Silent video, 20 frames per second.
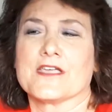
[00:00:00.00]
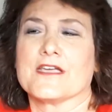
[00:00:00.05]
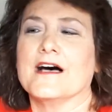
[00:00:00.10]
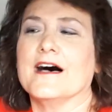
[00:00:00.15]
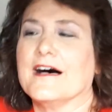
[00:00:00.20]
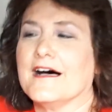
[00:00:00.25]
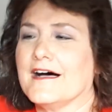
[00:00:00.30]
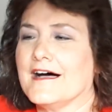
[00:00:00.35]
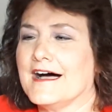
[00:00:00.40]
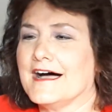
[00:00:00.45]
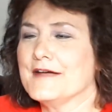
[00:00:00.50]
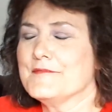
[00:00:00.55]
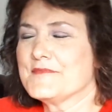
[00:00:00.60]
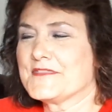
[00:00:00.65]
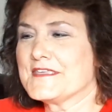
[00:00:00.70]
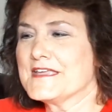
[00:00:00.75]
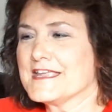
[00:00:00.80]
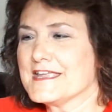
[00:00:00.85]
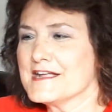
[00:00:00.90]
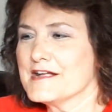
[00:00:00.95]
I'm
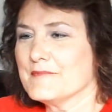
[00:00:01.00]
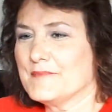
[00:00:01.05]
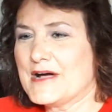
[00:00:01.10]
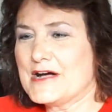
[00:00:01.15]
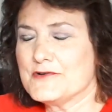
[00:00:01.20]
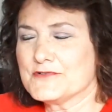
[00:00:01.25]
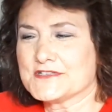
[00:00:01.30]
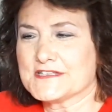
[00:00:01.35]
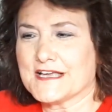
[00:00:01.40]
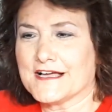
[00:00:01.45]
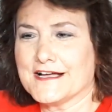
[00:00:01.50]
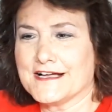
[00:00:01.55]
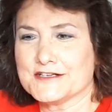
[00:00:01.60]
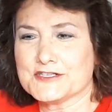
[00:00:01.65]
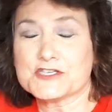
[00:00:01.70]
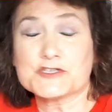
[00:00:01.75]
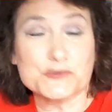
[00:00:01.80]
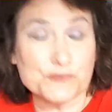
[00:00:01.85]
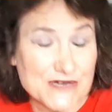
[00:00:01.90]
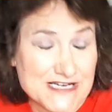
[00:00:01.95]
thinking about
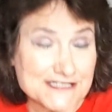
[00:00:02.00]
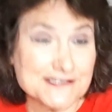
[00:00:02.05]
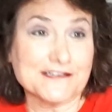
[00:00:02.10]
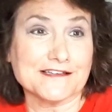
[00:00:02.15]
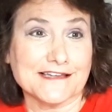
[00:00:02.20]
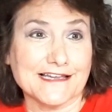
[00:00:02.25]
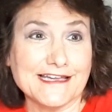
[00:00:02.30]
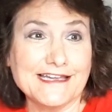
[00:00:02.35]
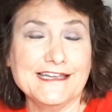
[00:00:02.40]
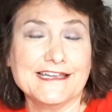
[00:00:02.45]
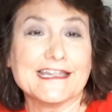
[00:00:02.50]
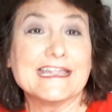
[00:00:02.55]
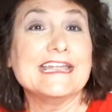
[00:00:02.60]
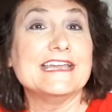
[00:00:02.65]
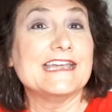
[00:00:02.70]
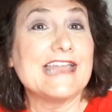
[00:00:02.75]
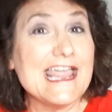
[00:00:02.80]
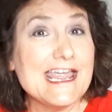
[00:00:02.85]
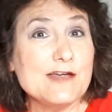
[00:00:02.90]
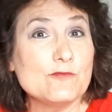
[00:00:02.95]
just recently,
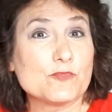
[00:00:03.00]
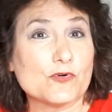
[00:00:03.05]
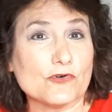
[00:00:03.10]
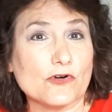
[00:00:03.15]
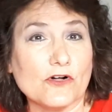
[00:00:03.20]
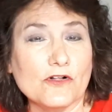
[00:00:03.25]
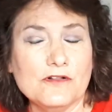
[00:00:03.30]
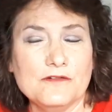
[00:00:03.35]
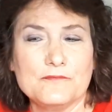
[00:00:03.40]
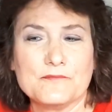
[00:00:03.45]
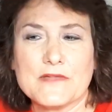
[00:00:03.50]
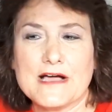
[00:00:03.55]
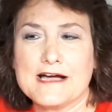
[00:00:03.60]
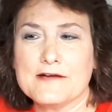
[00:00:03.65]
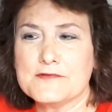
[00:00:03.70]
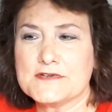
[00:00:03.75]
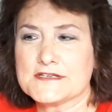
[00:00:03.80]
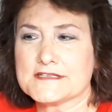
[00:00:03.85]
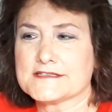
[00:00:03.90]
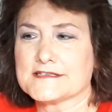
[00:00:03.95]
in April, I
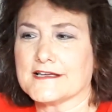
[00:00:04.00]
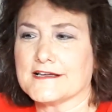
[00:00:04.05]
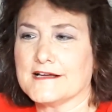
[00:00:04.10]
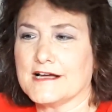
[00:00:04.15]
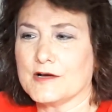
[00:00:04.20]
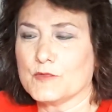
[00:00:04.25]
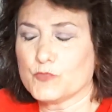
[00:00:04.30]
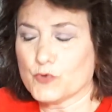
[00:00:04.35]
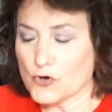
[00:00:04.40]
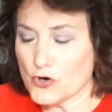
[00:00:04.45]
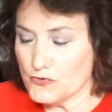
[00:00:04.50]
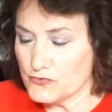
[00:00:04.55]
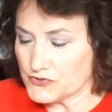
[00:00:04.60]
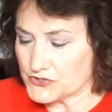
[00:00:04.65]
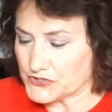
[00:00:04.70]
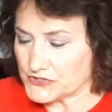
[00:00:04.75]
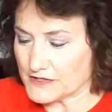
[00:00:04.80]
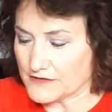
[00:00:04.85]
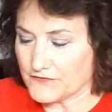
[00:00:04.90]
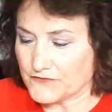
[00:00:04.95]
was
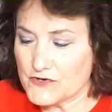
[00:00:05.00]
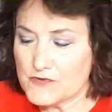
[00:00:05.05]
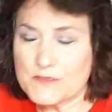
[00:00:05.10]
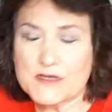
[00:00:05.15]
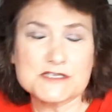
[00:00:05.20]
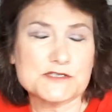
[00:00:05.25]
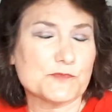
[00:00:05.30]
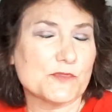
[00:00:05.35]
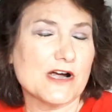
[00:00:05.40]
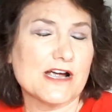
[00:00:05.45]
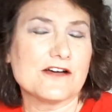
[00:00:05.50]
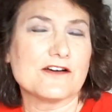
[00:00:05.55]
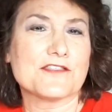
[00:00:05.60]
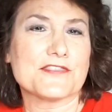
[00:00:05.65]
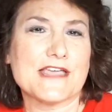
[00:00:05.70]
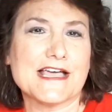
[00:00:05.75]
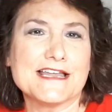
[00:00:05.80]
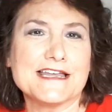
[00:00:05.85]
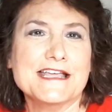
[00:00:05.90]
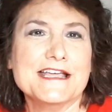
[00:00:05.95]
approached a few months prior to
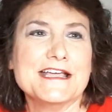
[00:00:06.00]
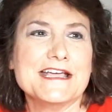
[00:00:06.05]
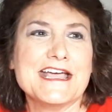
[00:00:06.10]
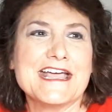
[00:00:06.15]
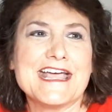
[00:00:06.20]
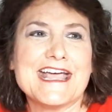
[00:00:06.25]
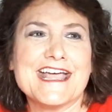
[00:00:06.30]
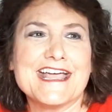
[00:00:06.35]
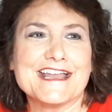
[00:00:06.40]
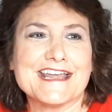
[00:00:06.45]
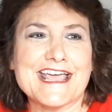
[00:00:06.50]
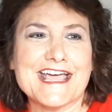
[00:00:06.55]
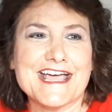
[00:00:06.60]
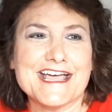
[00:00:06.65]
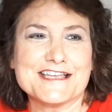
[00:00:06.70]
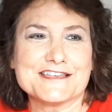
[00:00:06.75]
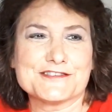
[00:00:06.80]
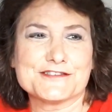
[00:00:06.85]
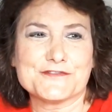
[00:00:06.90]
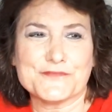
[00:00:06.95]
that and
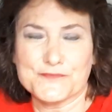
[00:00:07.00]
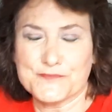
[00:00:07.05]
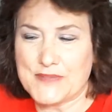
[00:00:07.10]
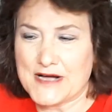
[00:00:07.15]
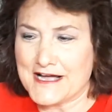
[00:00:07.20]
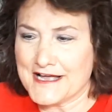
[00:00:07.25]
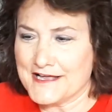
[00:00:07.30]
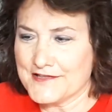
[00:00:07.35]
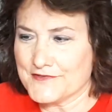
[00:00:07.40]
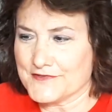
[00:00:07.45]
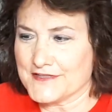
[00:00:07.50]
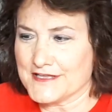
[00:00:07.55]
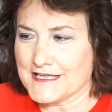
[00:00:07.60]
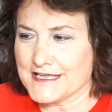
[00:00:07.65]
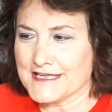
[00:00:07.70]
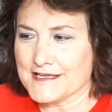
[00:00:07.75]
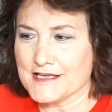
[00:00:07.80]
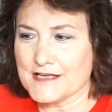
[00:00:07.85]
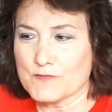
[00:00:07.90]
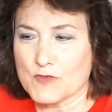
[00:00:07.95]
asked by
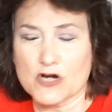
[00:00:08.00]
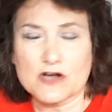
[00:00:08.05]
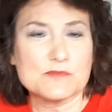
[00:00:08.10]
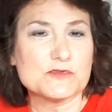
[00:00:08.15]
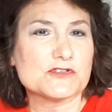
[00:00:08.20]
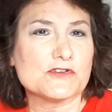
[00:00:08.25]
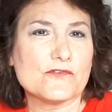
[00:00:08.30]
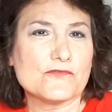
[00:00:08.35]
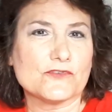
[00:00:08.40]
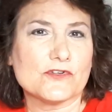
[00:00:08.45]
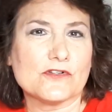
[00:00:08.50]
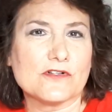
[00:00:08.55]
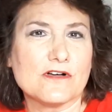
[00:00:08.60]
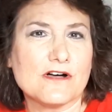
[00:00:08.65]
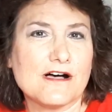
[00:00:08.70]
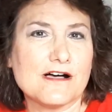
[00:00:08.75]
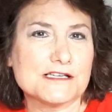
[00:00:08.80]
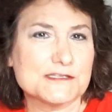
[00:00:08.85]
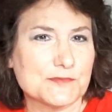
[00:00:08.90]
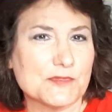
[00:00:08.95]
the Markham Stouffville
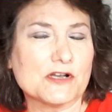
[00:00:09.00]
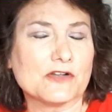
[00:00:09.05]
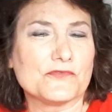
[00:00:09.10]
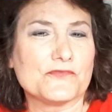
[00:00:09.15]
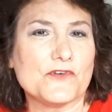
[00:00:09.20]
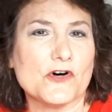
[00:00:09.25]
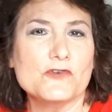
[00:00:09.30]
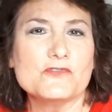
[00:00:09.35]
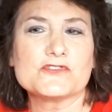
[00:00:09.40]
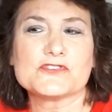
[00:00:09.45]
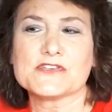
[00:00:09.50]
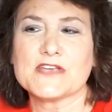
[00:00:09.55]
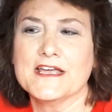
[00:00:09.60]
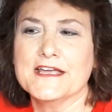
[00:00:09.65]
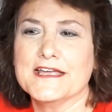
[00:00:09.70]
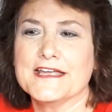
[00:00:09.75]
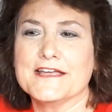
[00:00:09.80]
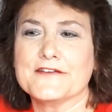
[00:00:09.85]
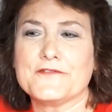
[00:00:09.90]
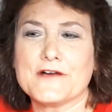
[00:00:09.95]
Hospital folks
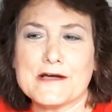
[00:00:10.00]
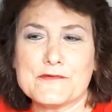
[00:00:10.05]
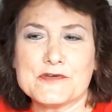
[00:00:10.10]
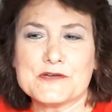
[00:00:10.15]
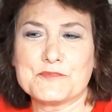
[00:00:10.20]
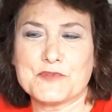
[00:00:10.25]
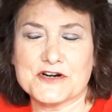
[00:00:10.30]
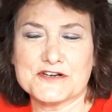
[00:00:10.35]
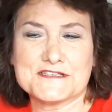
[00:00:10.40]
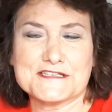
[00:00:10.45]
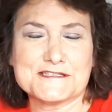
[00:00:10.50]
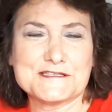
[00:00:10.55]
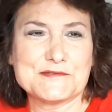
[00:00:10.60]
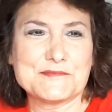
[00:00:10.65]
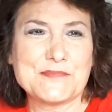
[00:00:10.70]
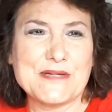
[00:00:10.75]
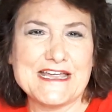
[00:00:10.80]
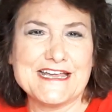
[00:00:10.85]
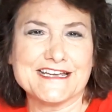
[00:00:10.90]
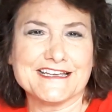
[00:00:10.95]
if I would
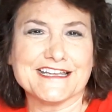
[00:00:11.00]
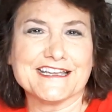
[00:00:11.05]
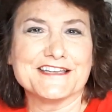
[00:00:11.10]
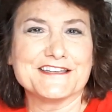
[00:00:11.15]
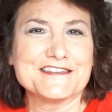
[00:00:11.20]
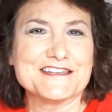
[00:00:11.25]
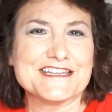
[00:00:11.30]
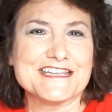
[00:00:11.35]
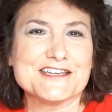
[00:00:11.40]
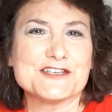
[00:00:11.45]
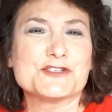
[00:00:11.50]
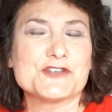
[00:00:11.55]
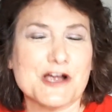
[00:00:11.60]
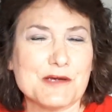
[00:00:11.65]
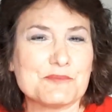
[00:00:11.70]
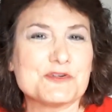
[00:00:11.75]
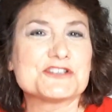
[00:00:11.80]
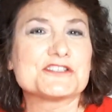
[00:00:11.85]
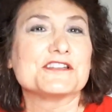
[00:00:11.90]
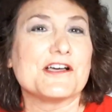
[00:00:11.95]
participate in the
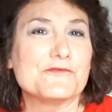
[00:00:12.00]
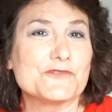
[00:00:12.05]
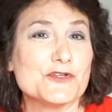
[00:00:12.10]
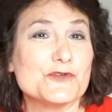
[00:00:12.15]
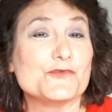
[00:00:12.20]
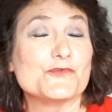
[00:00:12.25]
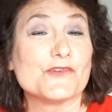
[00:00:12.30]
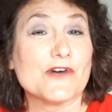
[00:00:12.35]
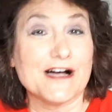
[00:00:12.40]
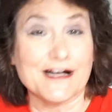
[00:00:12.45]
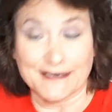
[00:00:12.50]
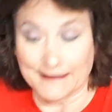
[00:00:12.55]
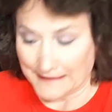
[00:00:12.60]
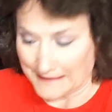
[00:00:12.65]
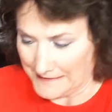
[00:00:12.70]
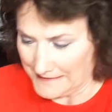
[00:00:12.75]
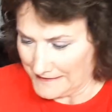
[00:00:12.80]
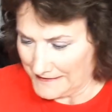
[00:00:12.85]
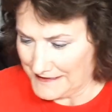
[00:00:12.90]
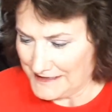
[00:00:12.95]
Shoppers Love You Run.
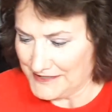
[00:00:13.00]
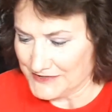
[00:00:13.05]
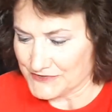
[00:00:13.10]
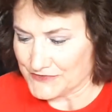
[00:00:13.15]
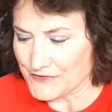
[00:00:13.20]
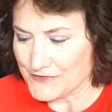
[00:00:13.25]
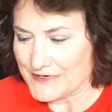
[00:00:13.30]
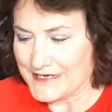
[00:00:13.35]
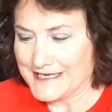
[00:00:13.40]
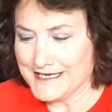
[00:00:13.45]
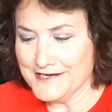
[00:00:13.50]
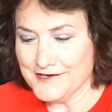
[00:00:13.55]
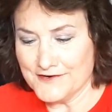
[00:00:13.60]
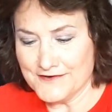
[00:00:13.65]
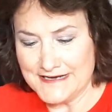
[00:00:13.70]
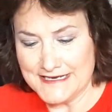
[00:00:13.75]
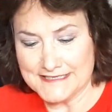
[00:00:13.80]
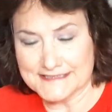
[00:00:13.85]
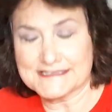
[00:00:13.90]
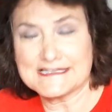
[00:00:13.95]
So here
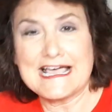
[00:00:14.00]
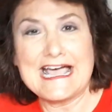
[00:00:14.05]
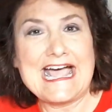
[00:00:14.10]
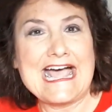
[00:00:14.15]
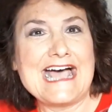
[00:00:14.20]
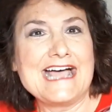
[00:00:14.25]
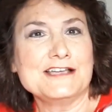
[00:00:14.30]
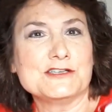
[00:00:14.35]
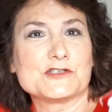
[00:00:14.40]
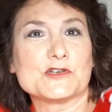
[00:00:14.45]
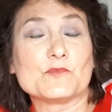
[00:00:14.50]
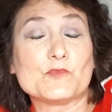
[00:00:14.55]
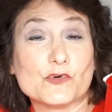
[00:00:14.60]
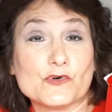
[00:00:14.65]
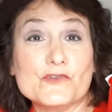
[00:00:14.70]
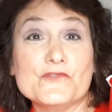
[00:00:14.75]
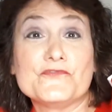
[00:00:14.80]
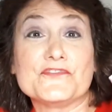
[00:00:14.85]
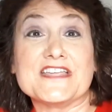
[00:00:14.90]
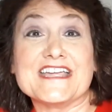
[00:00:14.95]
is the hat to
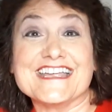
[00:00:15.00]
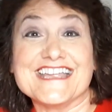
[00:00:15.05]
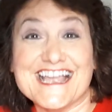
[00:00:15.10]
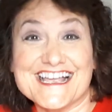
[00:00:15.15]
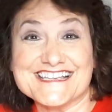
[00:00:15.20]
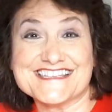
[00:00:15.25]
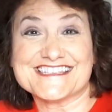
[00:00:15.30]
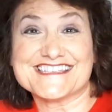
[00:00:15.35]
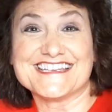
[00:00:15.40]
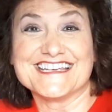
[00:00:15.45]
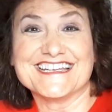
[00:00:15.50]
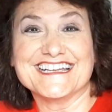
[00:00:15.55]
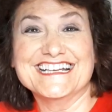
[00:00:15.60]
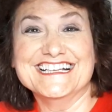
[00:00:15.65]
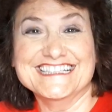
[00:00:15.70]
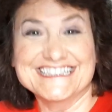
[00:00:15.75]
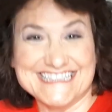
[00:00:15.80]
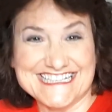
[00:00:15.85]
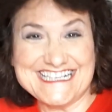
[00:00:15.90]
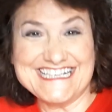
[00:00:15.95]
prove that, yes,
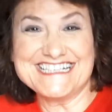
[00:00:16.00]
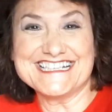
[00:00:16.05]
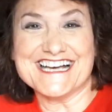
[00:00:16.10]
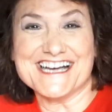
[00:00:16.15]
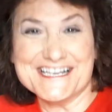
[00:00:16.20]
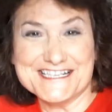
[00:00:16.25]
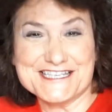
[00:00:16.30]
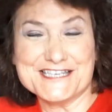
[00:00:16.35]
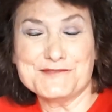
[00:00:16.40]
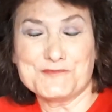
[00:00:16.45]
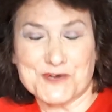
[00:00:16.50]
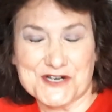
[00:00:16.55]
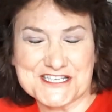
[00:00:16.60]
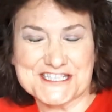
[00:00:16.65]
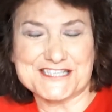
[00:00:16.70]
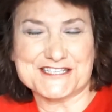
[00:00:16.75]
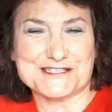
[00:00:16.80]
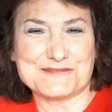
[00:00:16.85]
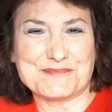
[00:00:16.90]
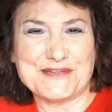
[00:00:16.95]
indeed, I did
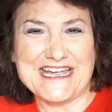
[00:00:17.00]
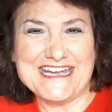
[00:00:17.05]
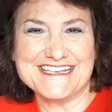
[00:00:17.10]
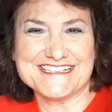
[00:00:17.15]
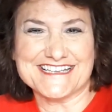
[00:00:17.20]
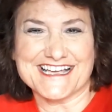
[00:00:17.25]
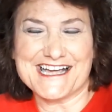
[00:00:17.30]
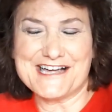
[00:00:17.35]
participate.